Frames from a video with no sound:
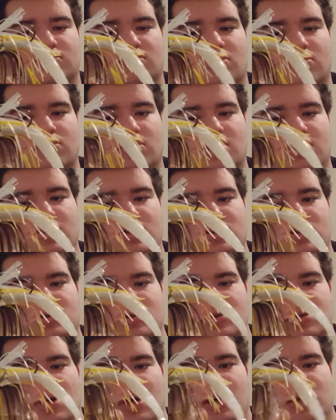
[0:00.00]
fish for me
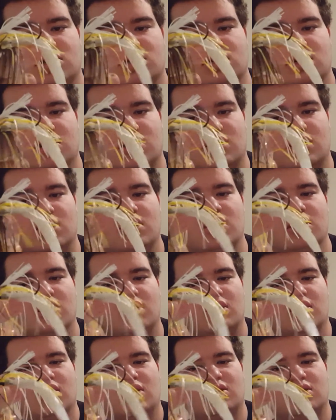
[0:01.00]
this last year.
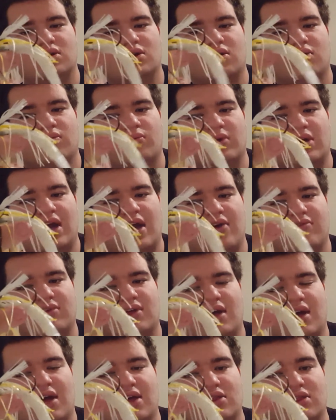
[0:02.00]
You know, we
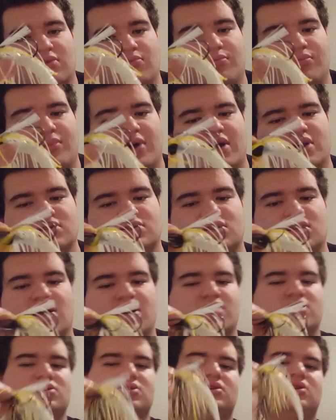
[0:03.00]
haven't had the
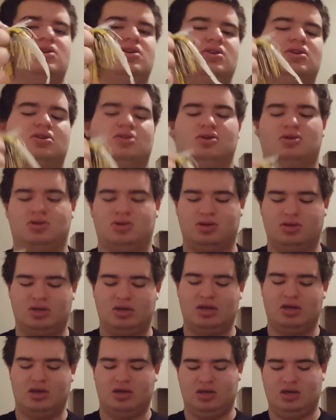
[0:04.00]
best last year.
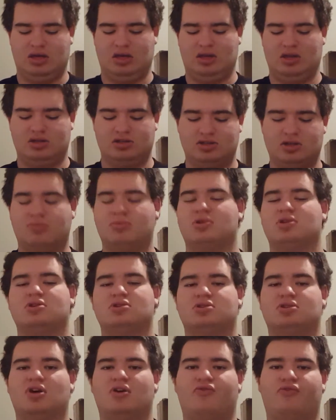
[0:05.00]
Some
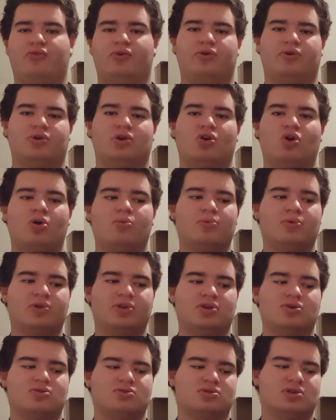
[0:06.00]
of the stuff we would
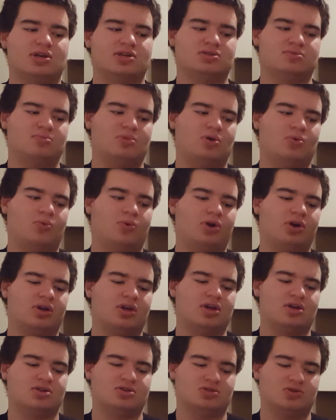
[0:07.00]
normally use hasn't been
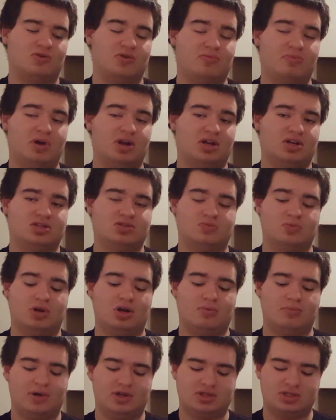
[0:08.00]
working, so we've been
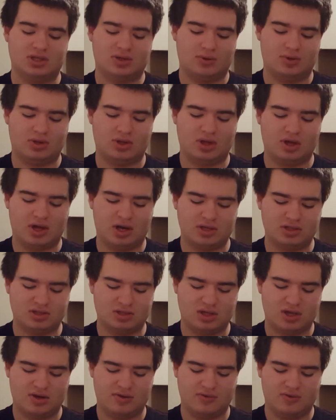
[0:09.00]
experimenting with a lot
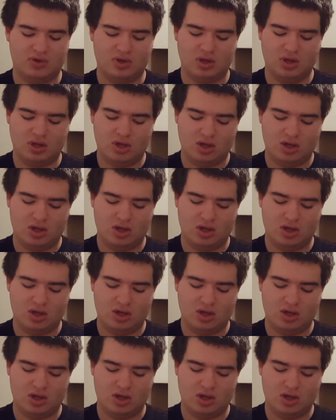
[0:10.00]
of stuff.